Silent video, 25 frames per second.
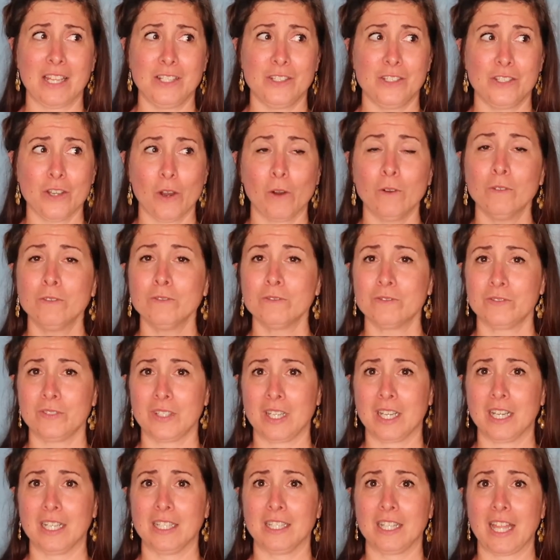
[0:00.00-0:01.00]
don't
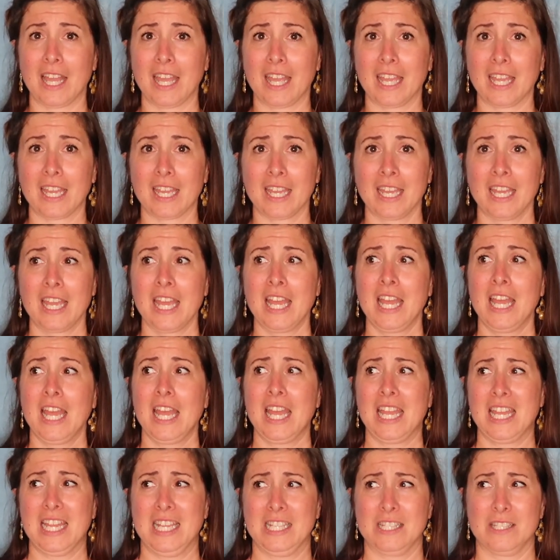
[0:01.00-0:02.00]
feel like
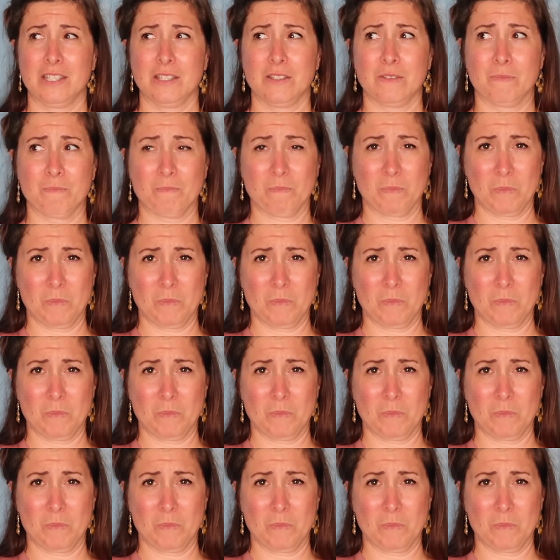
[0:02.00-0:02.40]
it's